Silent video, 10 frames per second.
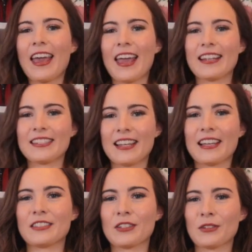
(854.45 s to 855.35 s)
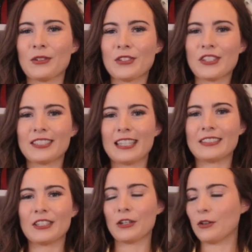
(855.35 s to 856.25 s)
It's this gorgeous
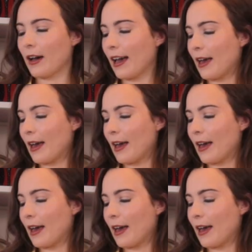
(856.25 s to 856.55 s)
little